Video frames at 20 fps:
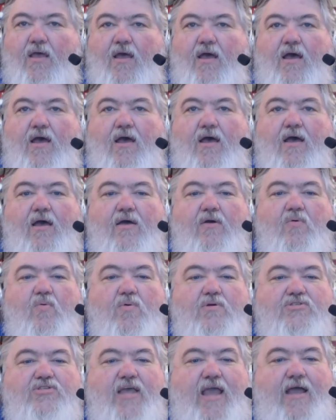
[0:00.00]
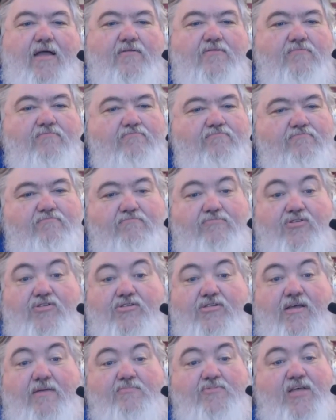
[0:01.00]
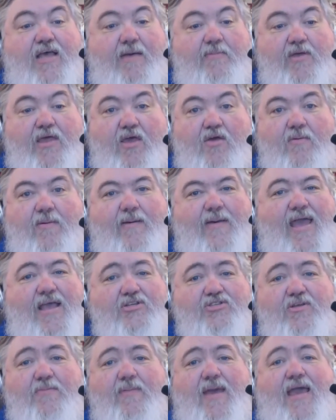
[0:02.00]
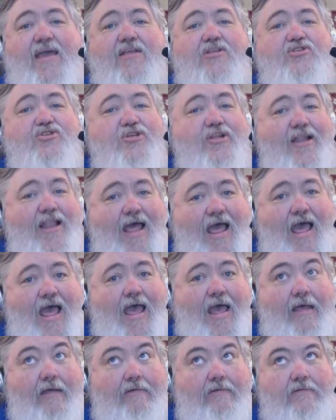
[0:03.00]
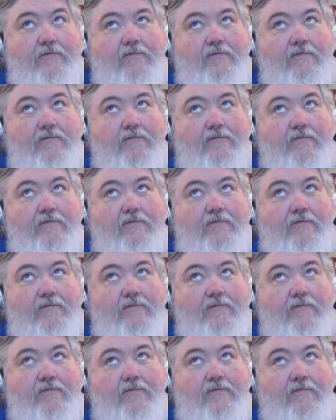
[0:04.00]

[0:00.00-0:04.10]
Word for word: uh, was out some time ago, actually back in July.